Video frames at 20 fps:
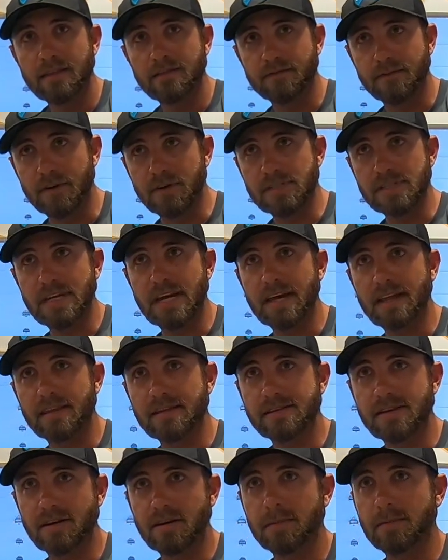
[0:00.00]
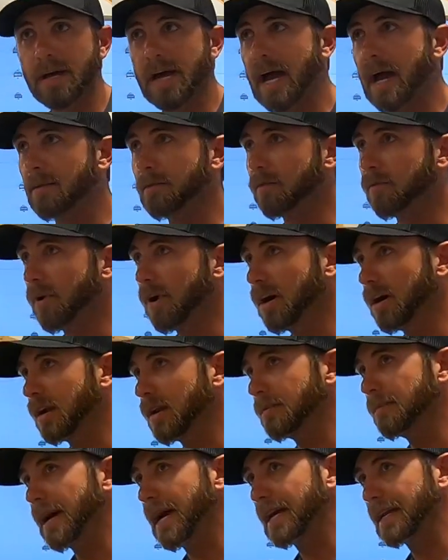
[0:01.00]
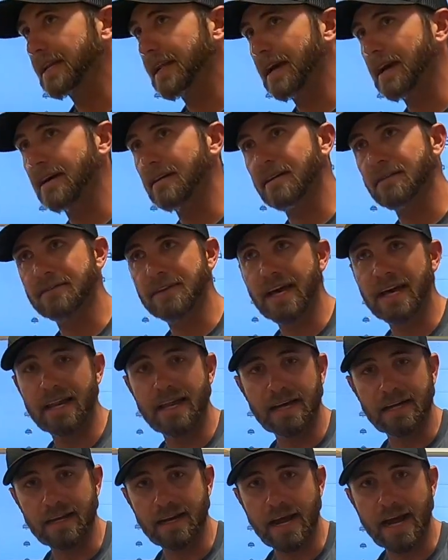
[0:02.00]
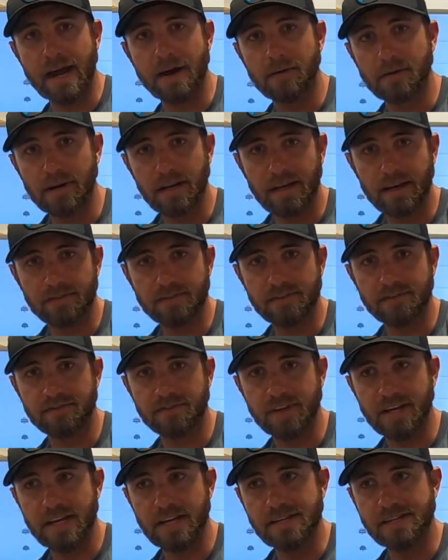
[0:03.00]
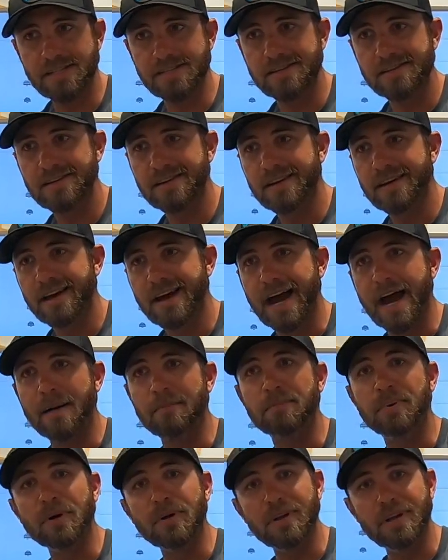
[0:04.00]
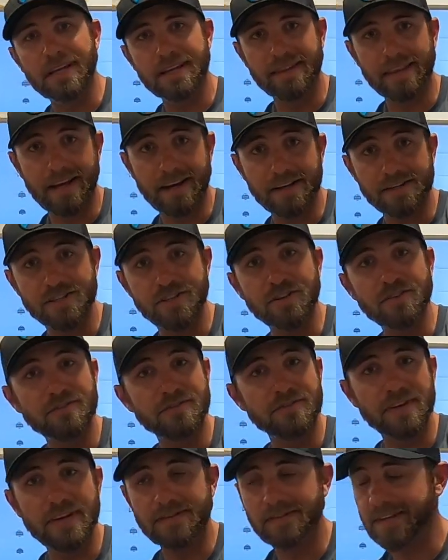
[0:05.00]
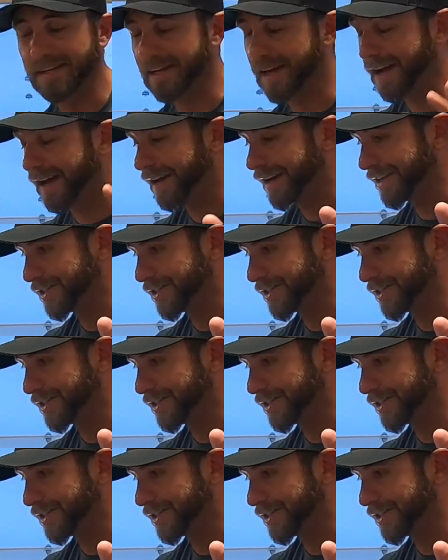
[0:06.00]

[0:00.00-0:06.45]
First day of the tournament, I'm running back down. I've got like an hour left to fish. I pull in there, 2:59.